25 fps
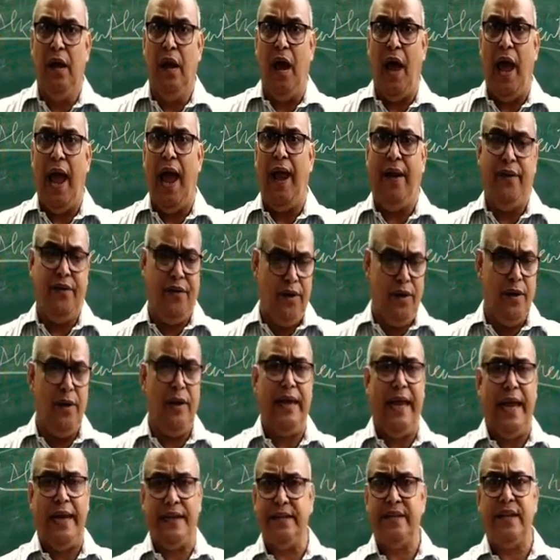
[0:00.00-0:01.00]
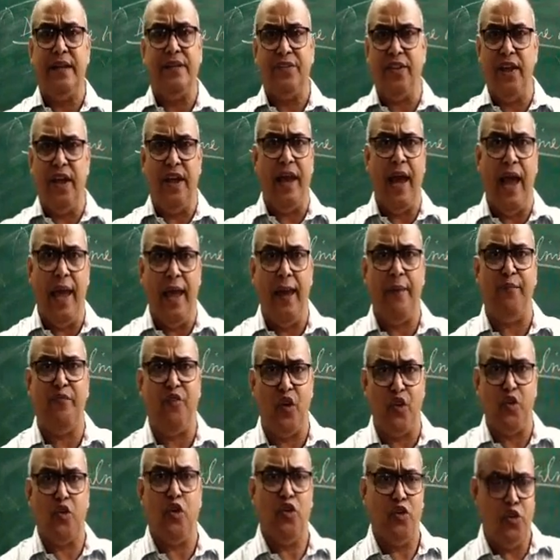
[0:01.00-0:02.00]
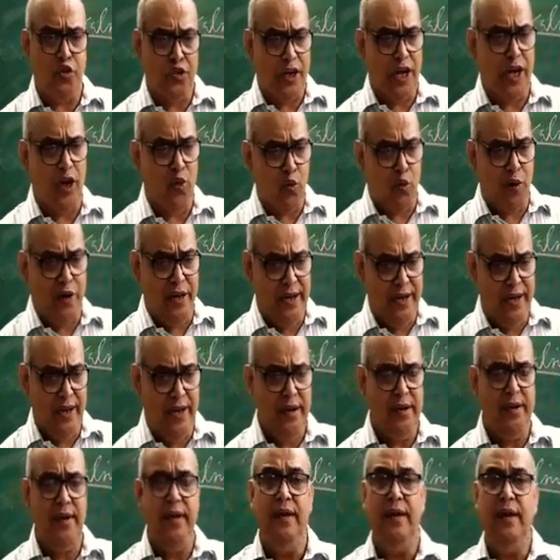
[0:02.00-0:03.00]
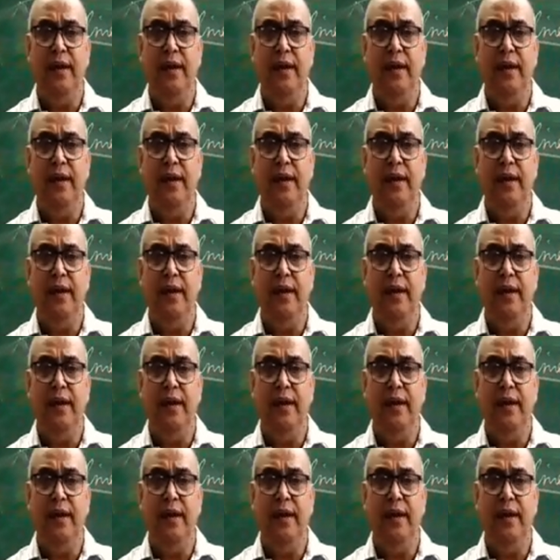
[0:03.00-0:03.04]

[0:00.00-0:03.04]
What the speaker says: And another thing I have forgot to tell you earlier,